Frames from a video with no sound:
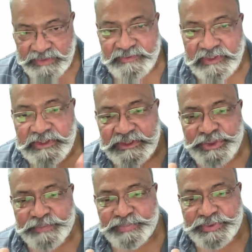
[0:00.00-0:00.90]
This
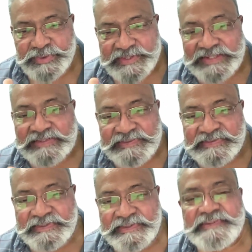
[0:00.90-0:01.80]
leadership
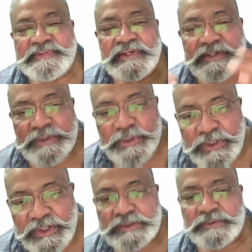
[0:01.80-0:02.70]
skills is
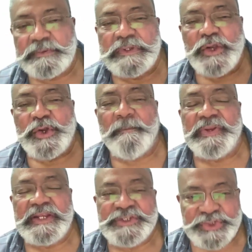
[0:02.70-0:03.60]
a
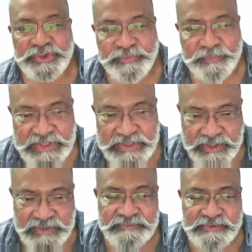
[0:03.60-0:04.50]
combination of many
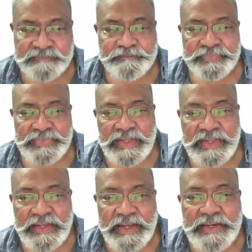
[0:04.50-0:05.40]
things,
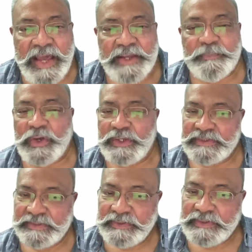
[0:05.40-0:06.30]
and I'm
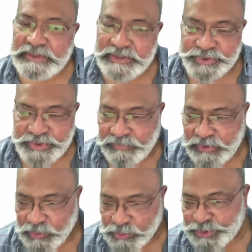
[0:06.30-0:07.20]
calling it leadership
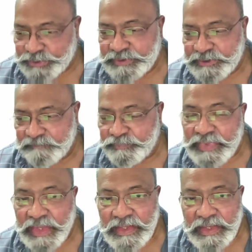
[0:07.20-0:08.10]
quotient.
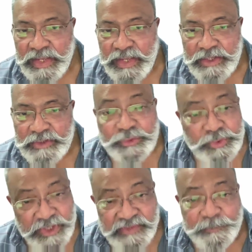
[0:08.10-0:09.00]
So
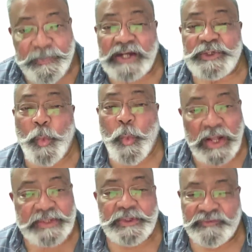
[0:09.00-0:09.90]
today is part
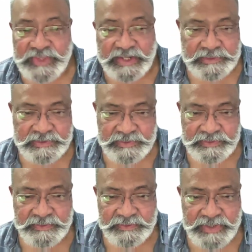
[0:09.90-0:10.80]
one of that
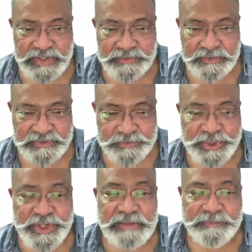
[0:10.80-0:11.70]

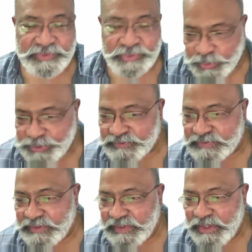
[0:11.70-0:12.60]
3
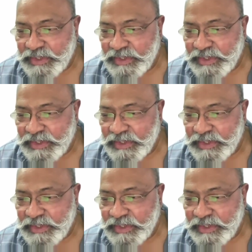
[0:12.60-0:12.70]
episodes.